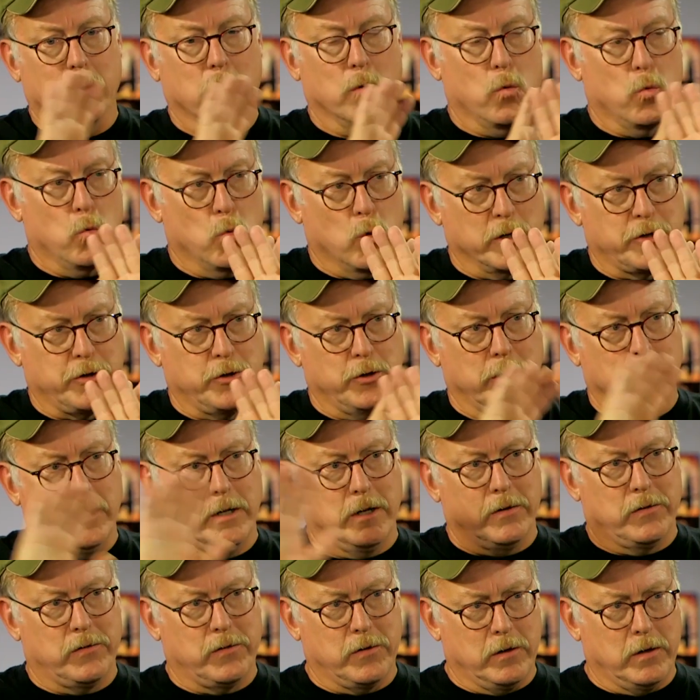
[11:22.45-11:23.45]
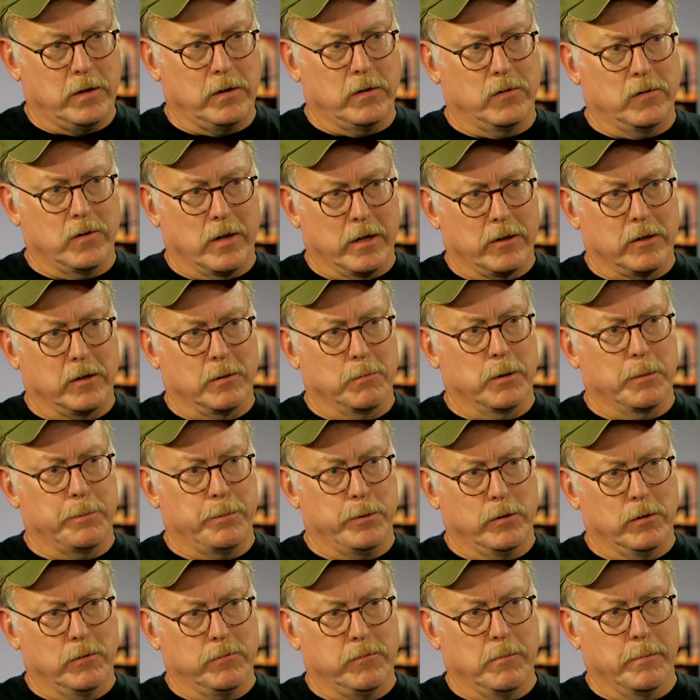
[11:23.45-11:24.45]
What you need to see is nothing but
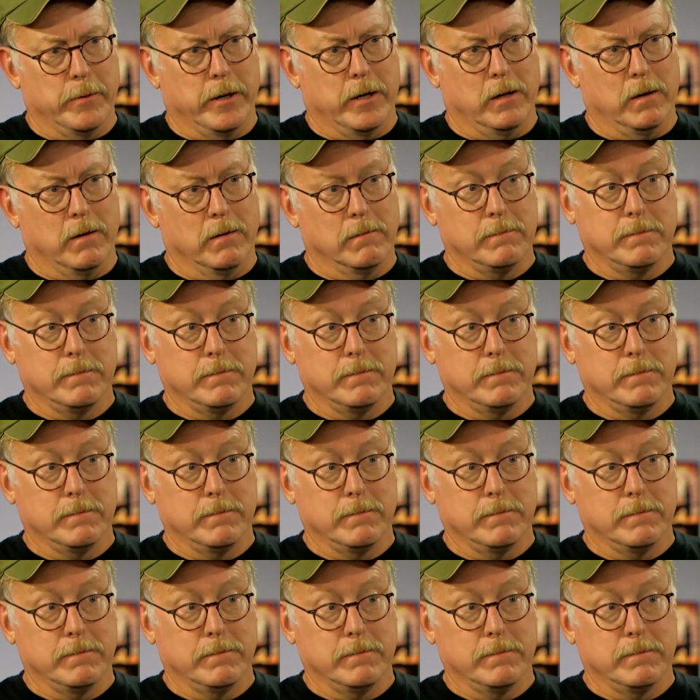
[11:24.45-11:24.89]
beautiful metal.